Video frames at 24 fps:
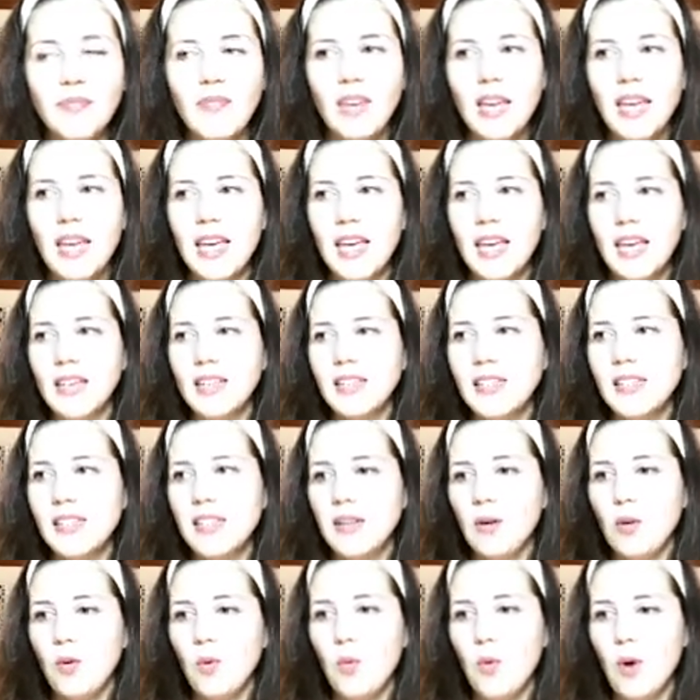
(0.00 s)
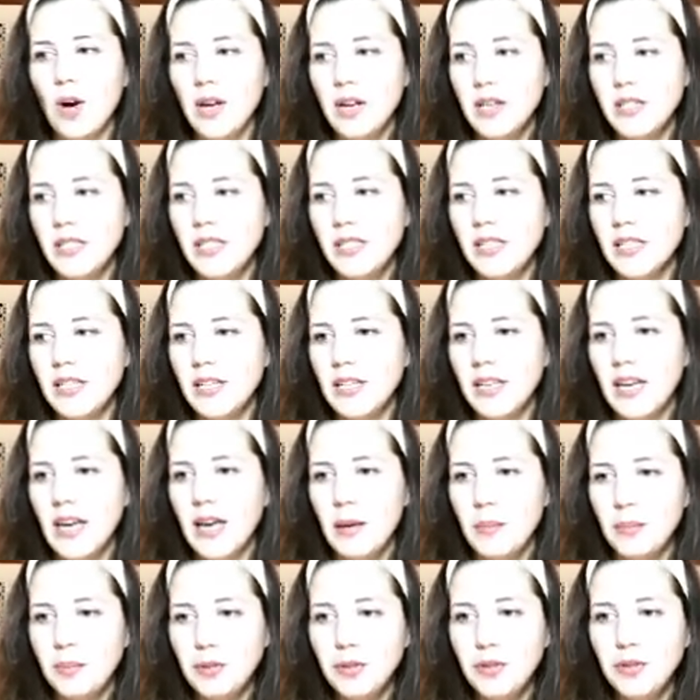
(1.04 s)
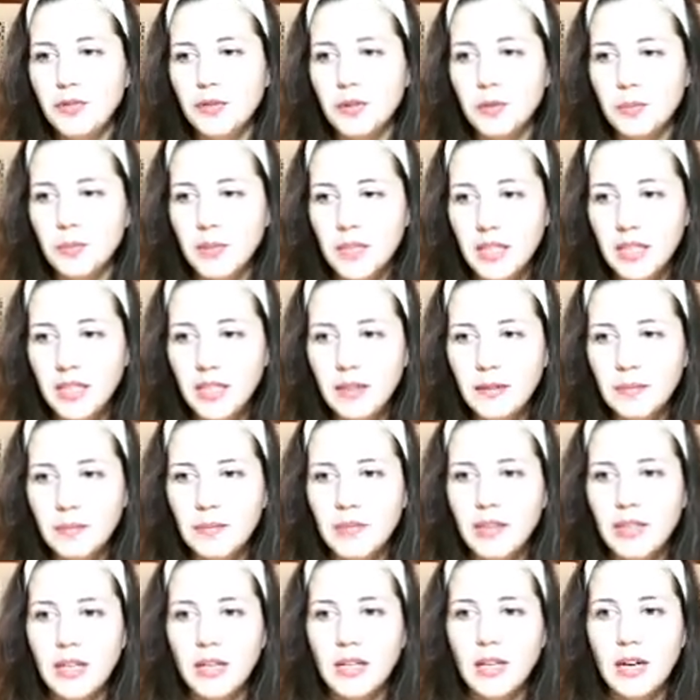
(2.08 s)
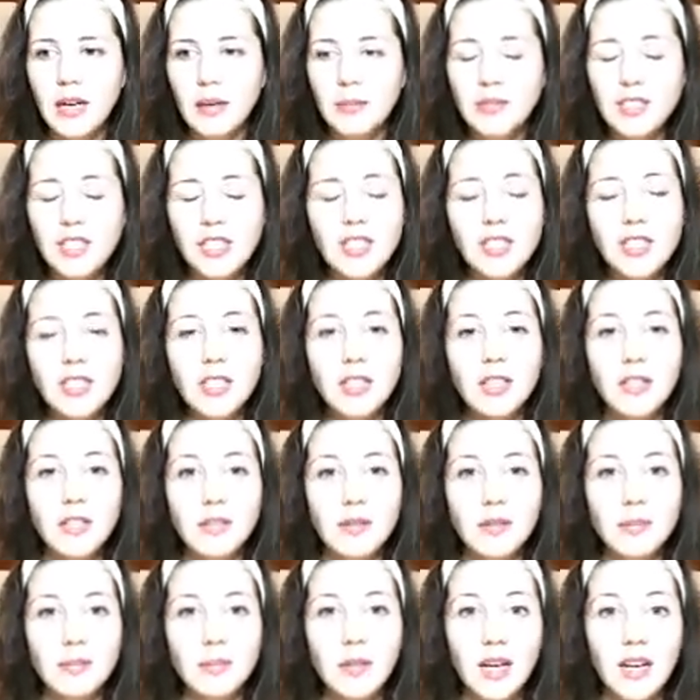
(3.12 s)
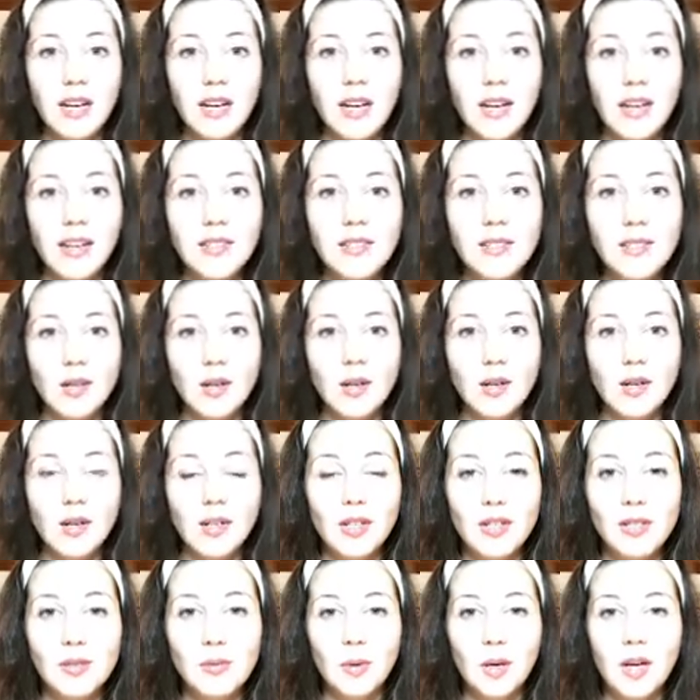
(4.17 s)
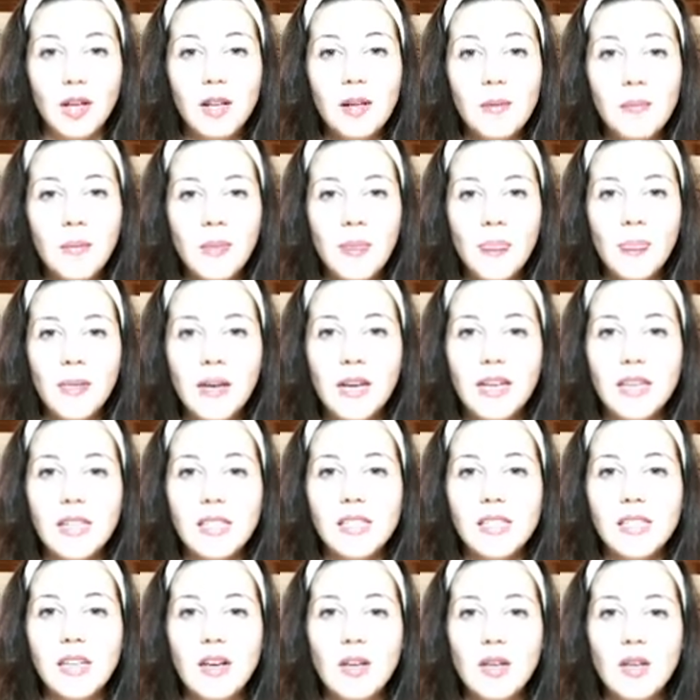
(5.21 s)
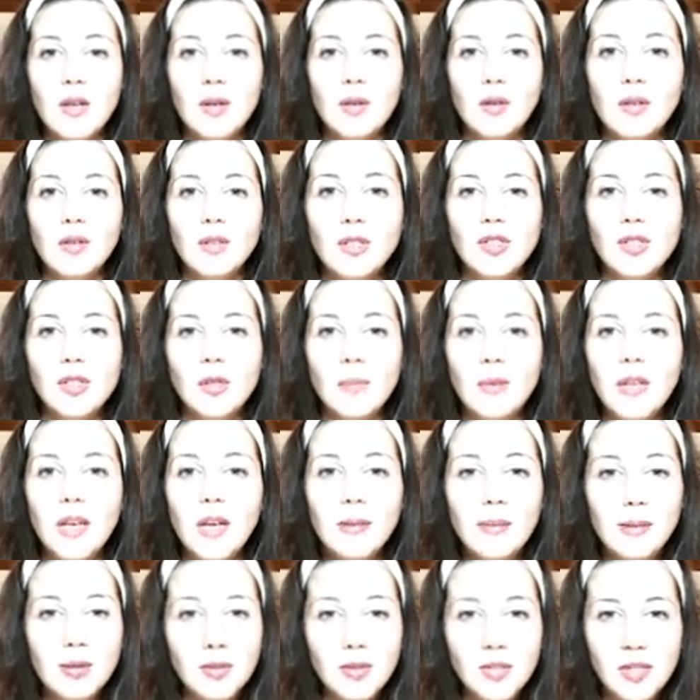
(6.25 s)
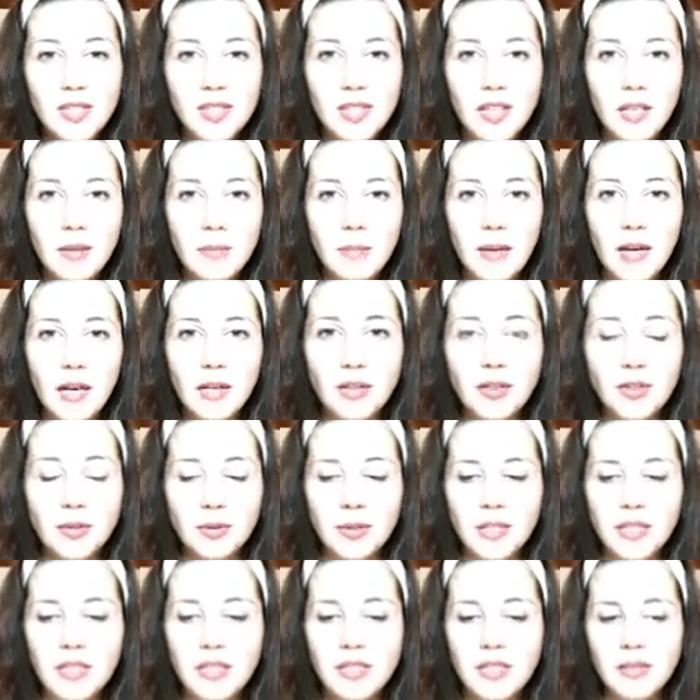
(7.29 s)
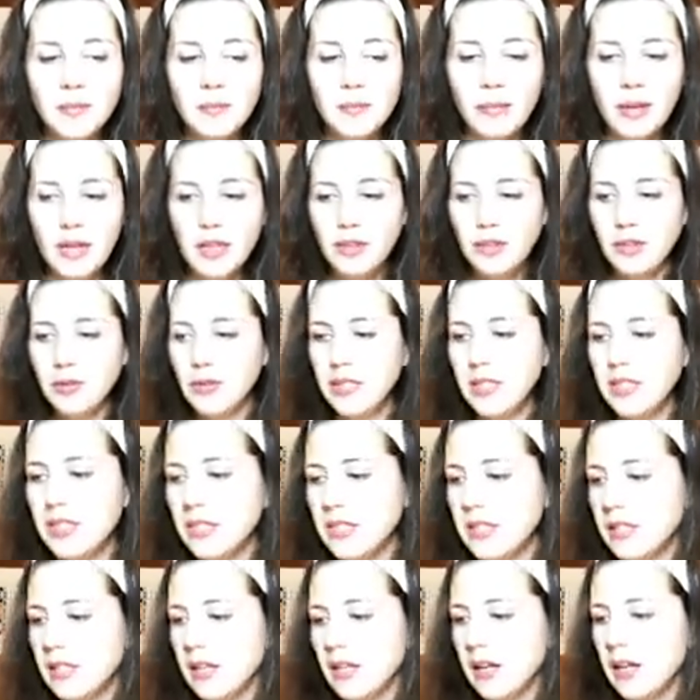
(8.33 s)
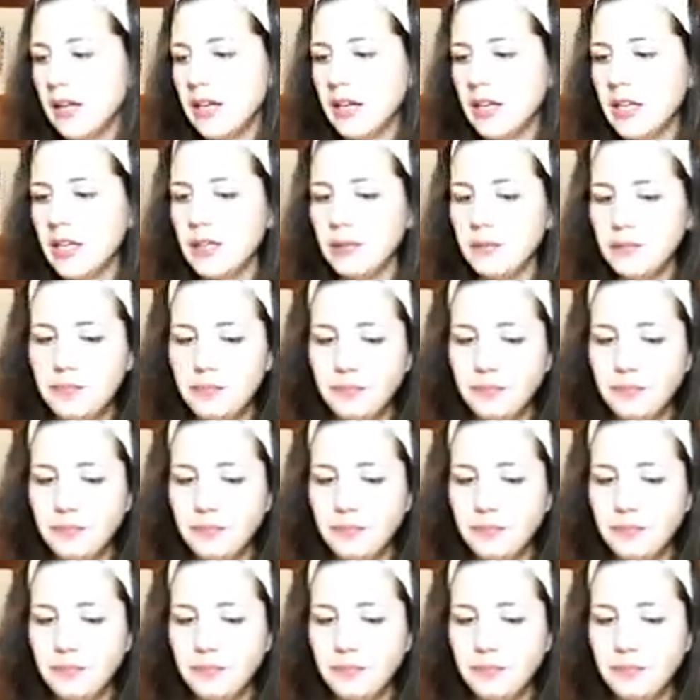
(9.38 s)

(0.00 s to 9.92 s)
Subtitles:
And what happened for me, that I'm teaching my clients a lot as well, is to be able to set boundaries. Boundaries is like